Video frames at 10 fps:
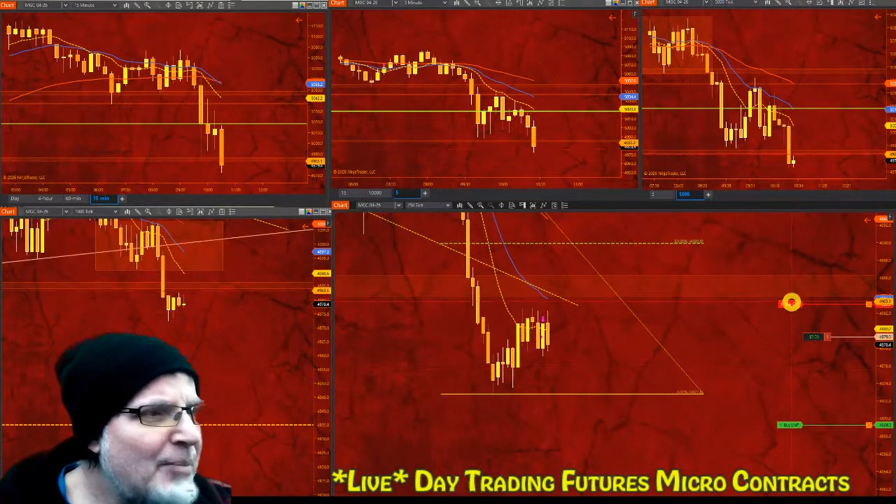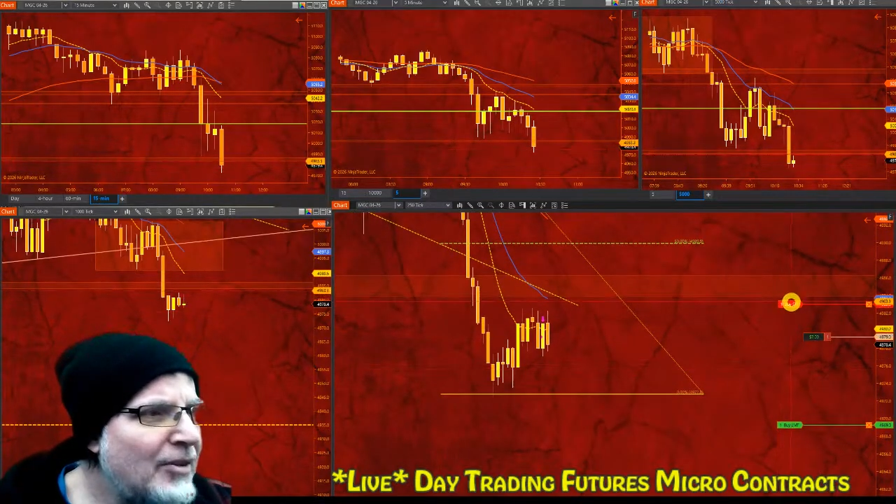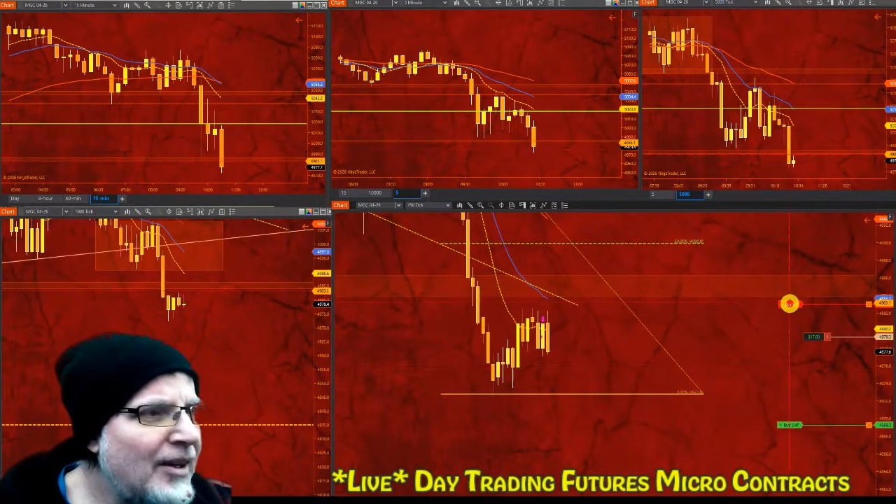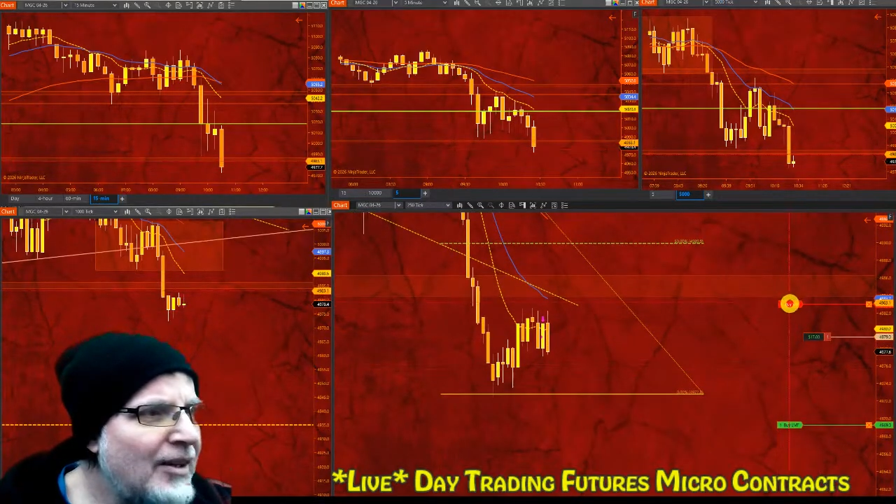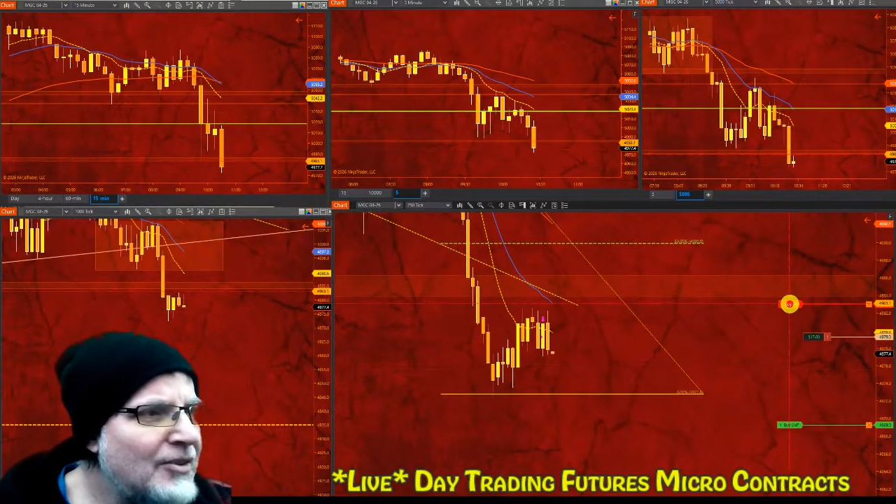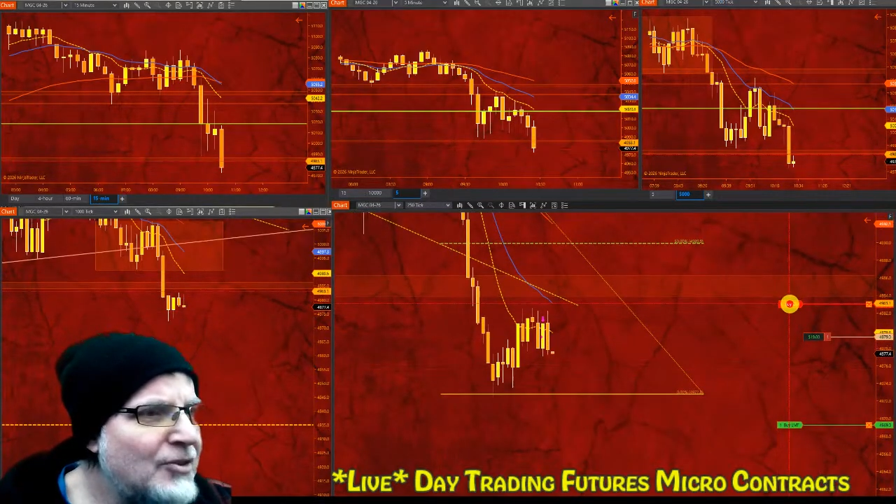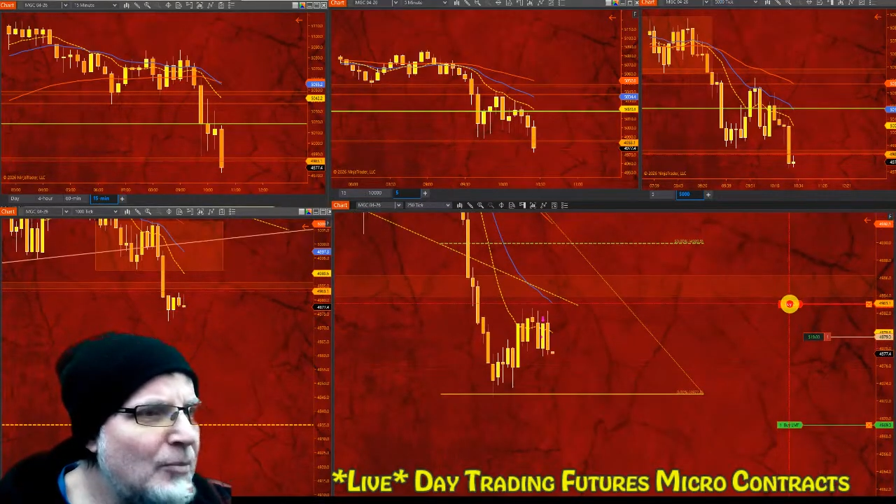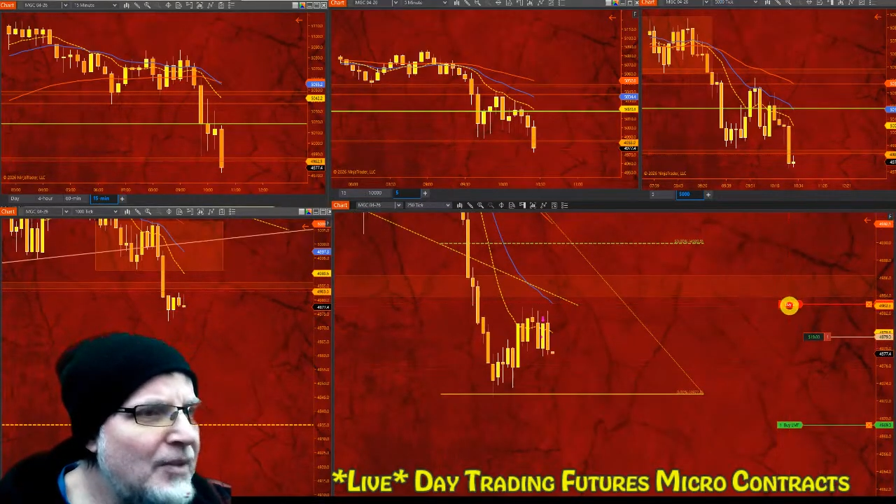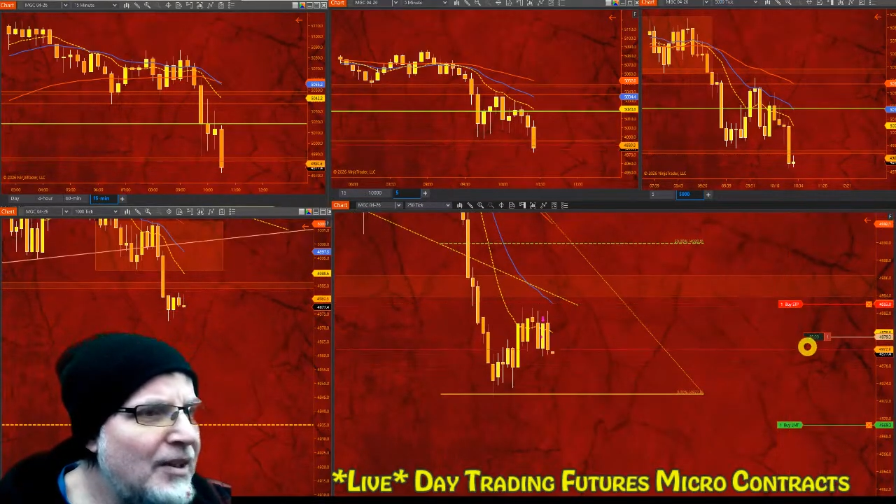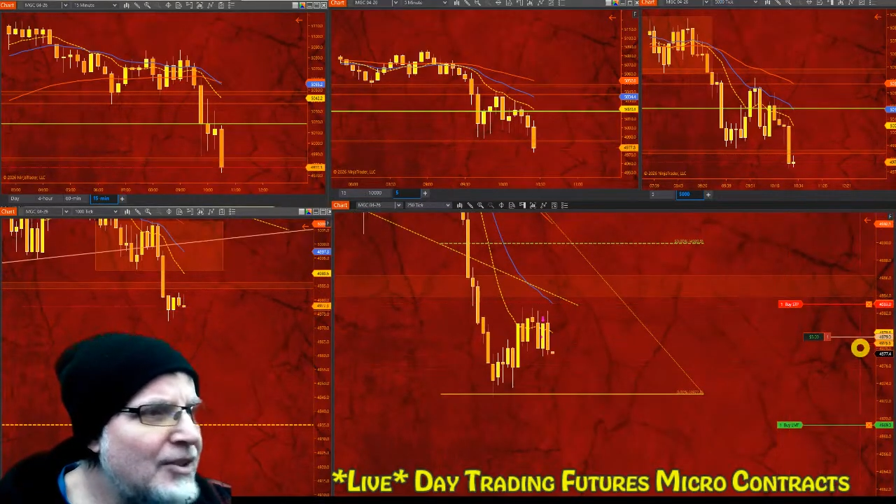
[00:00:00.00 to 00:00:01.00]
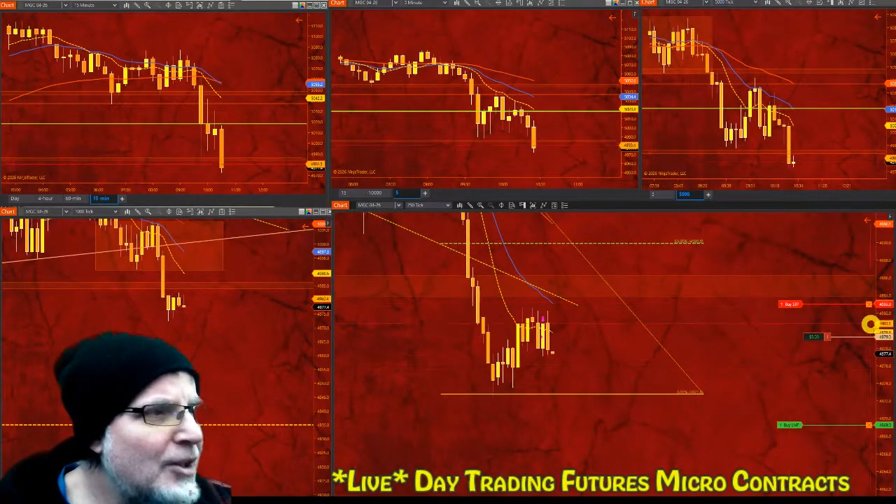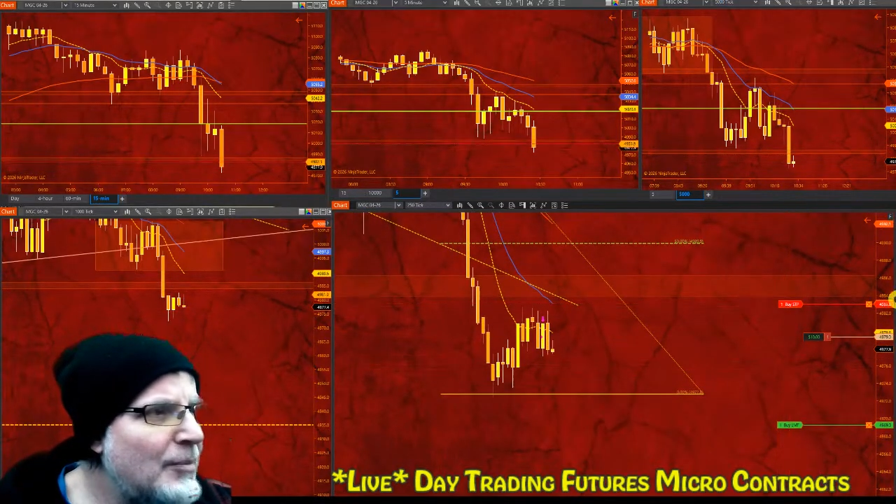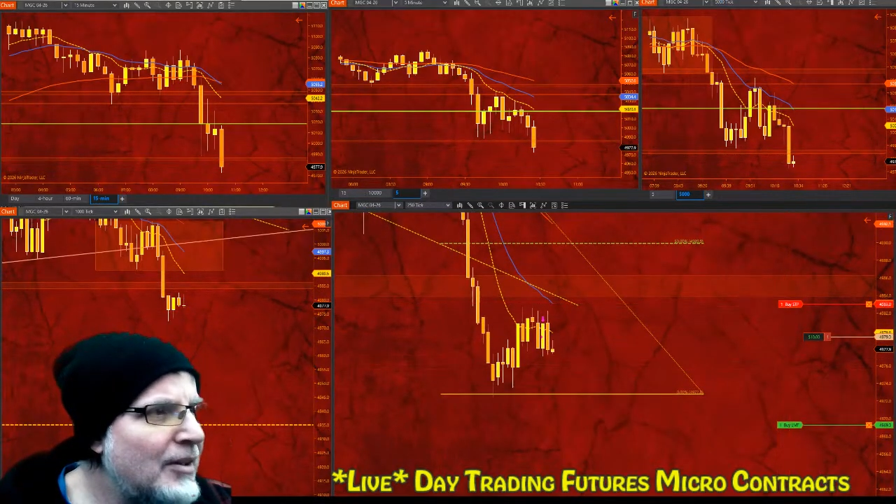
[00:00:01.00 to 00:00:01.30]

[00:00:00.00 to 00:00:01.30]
around so much. Come on.